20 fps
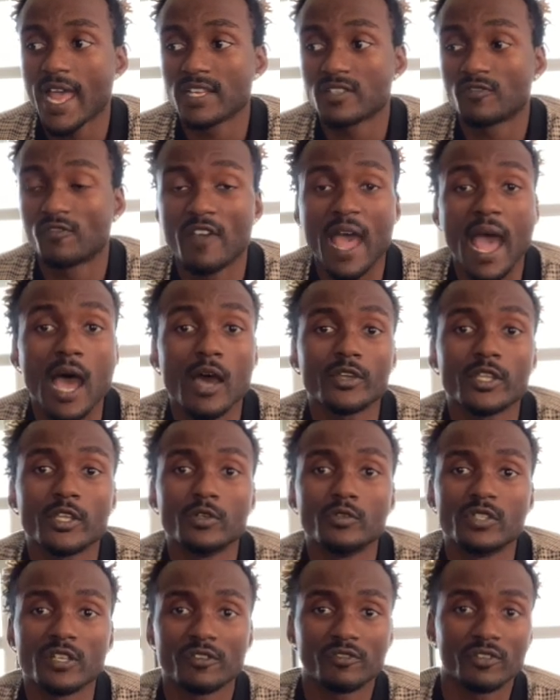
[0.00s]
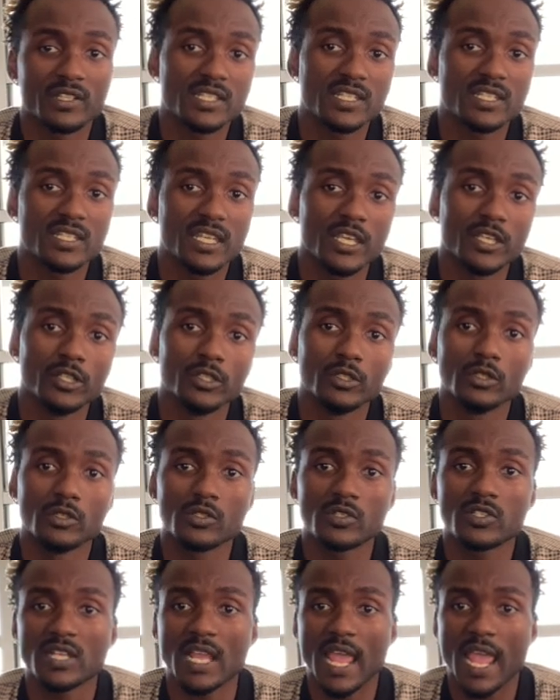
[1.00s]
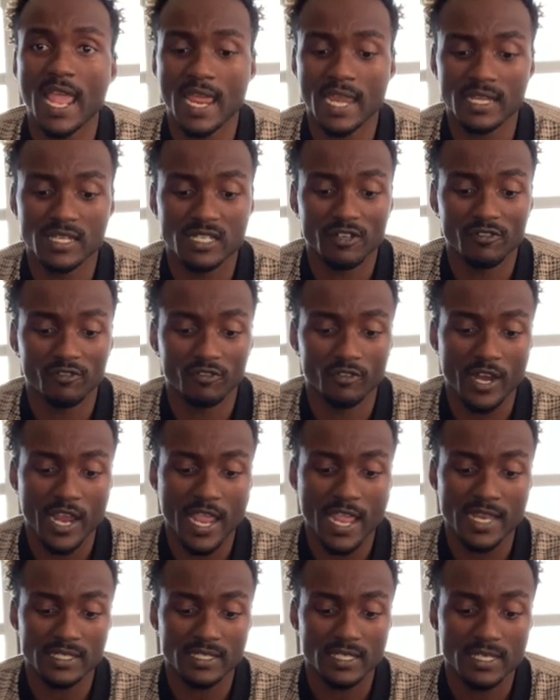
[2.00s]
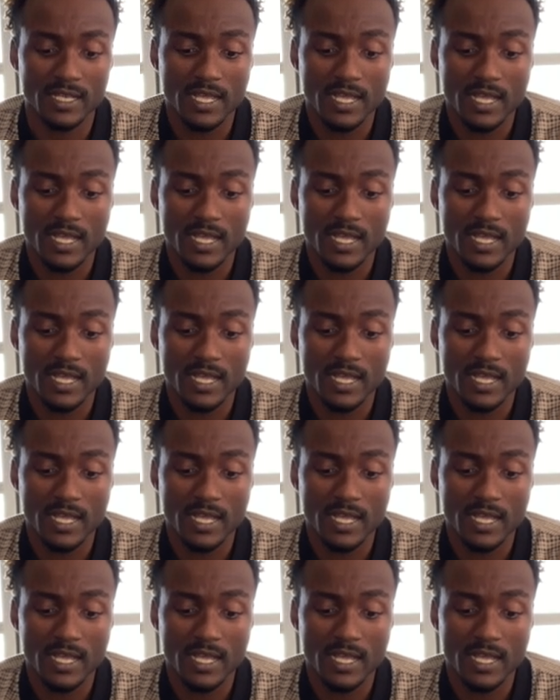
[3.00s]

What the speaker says: valued different skills and different